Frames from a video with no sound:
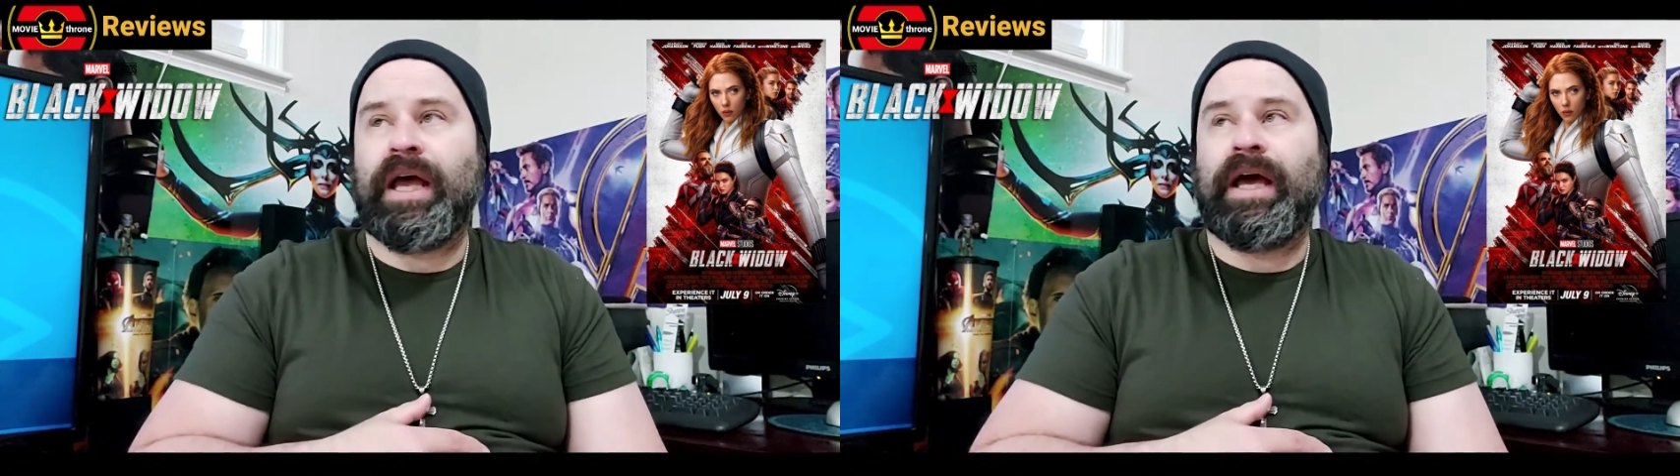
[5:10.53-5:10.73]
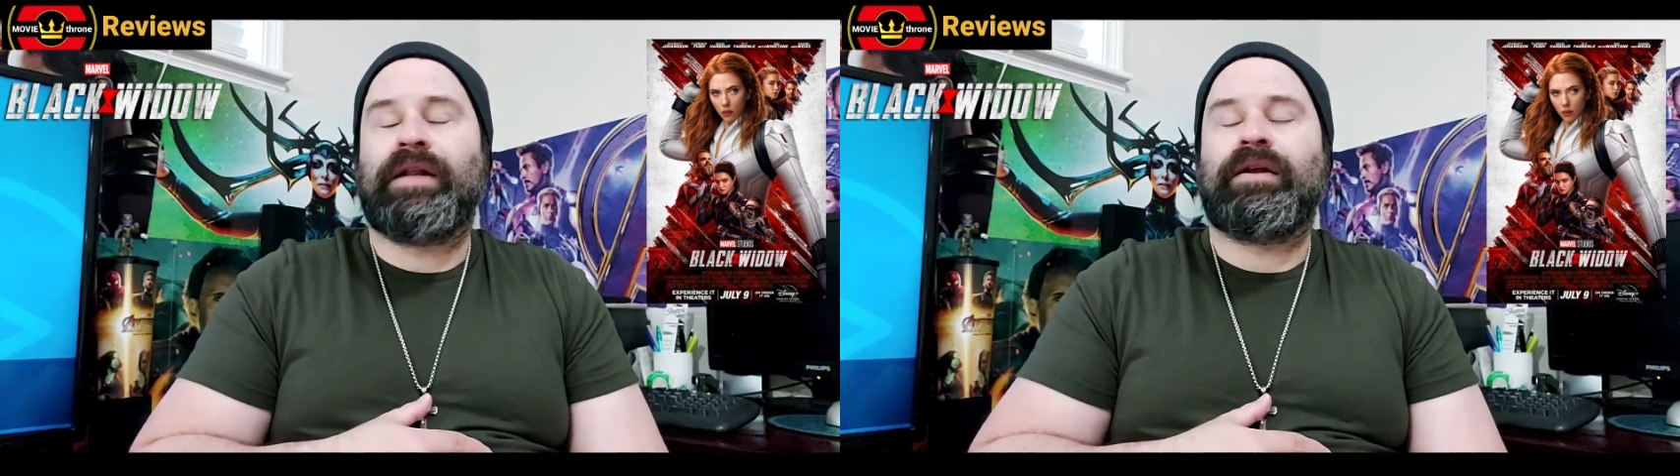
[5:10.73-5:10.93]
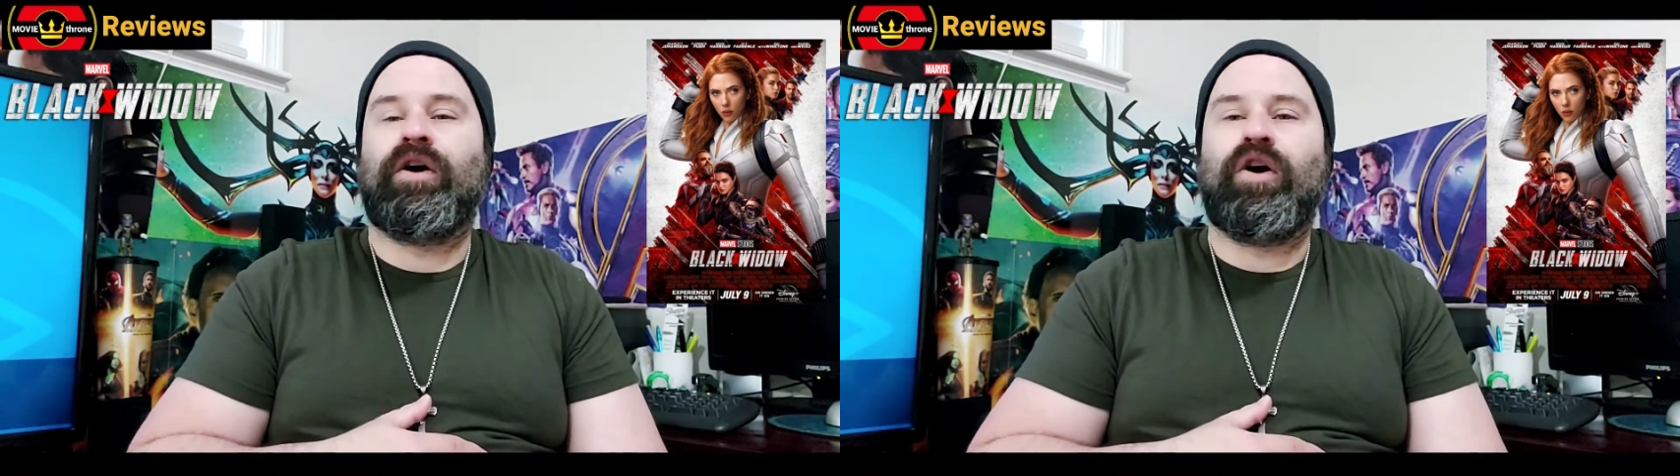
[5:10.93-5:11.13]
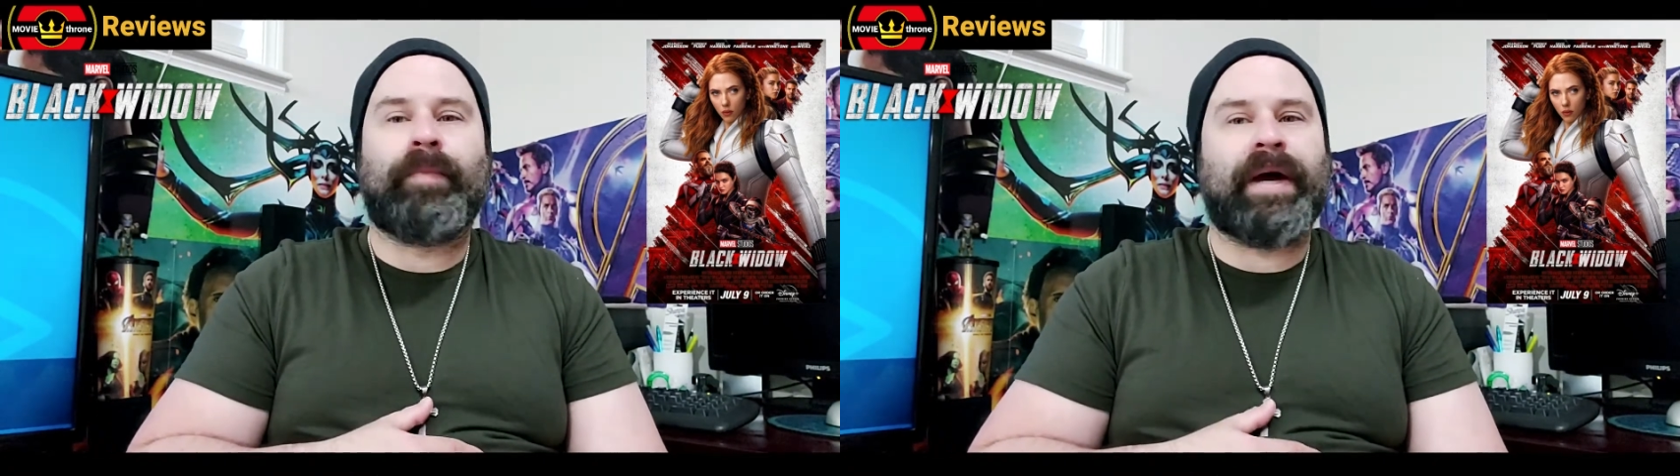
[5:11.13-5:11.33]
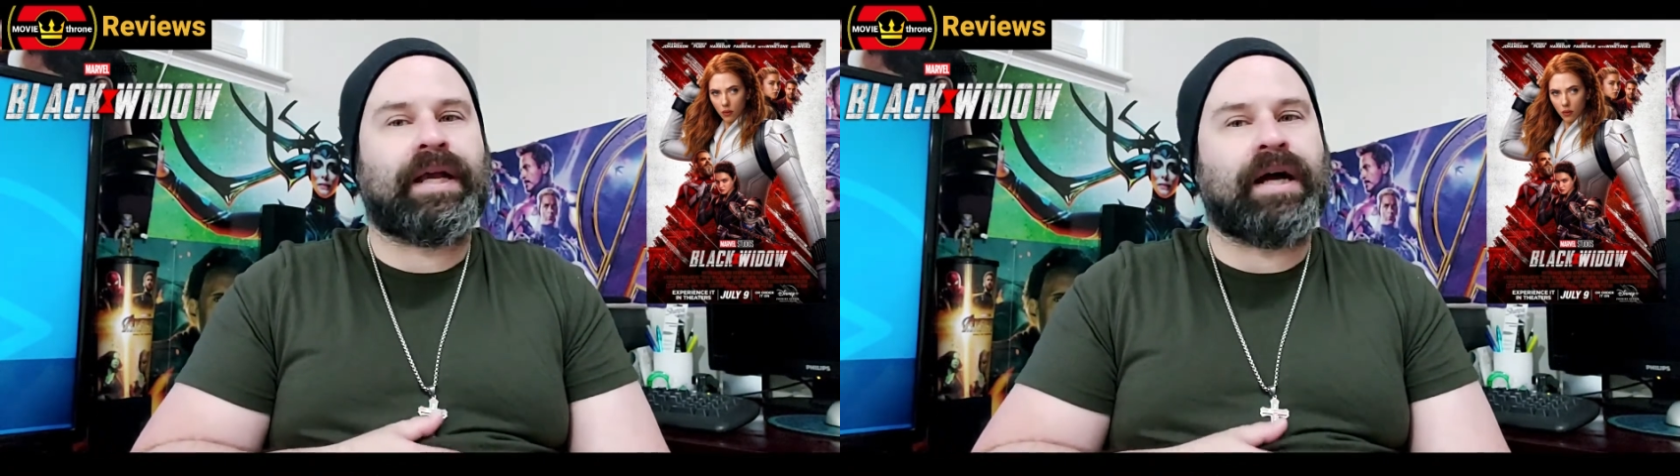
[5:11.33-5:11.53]
and oh
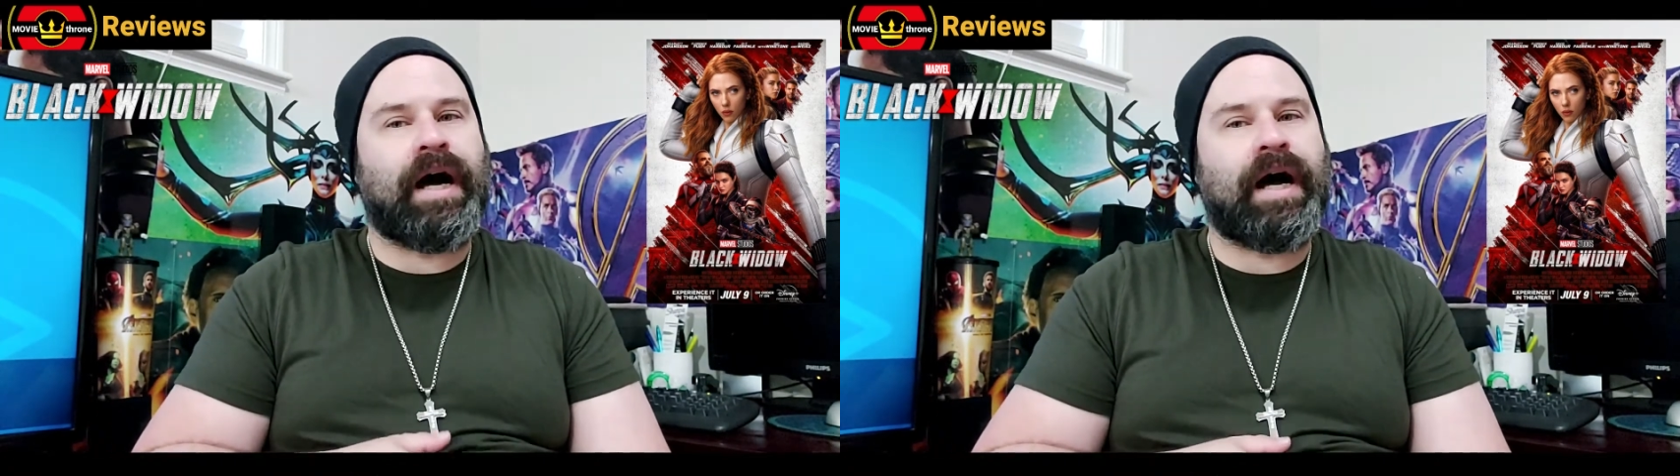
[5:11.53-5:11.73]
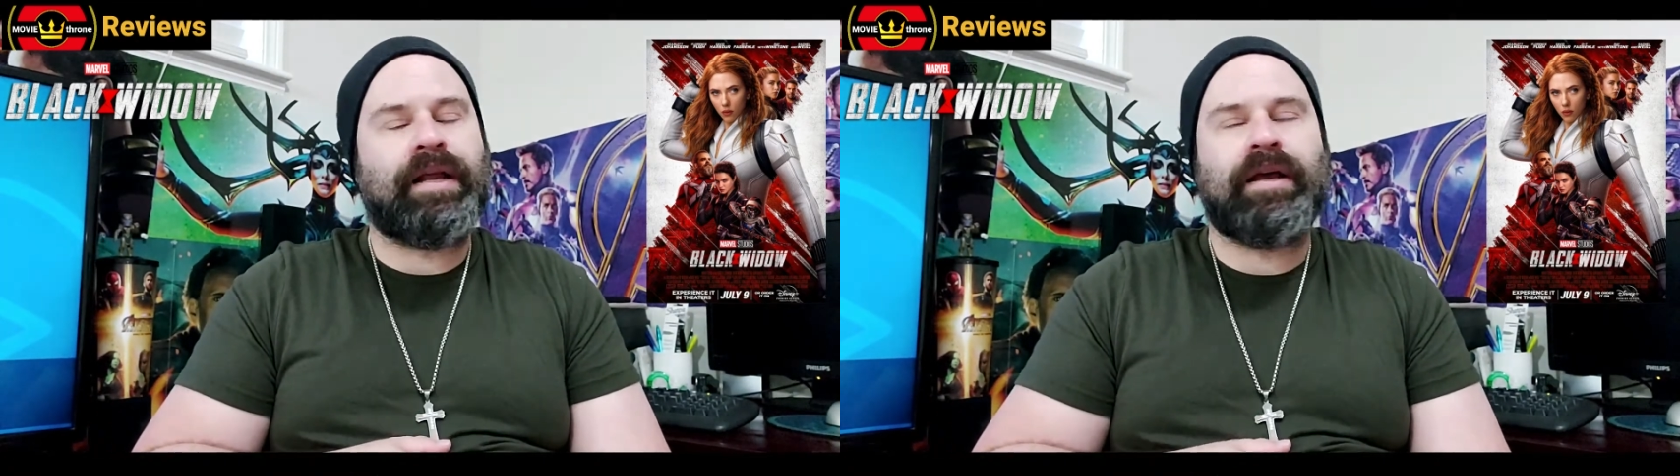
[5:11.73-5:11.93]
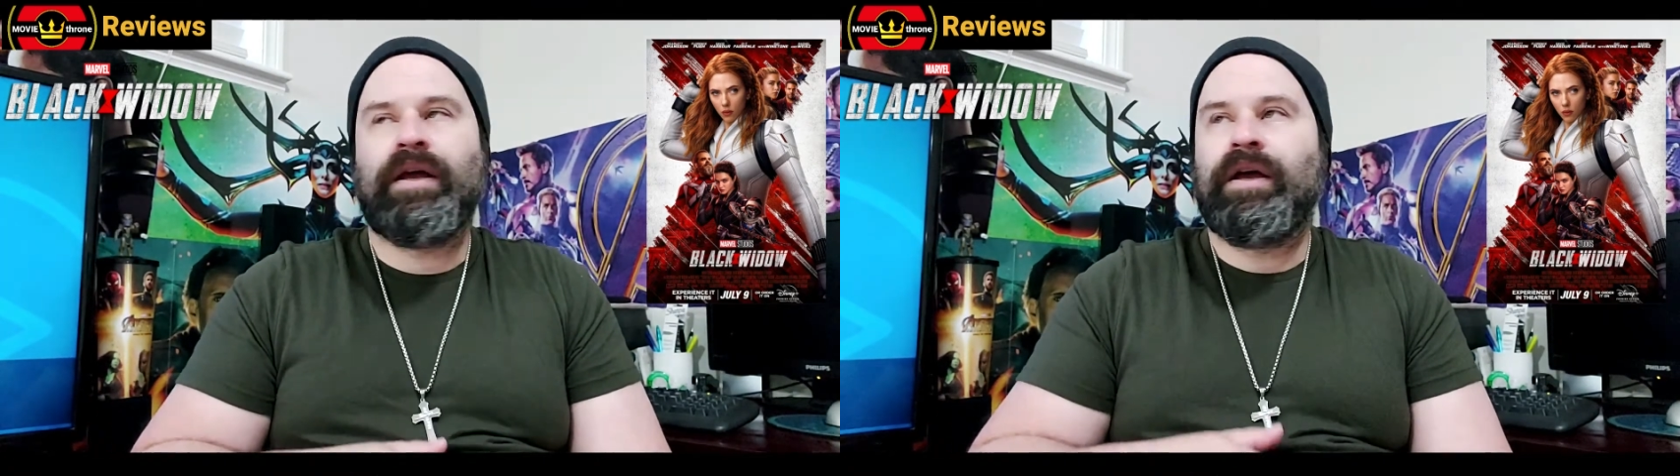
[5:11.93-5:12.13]
my God,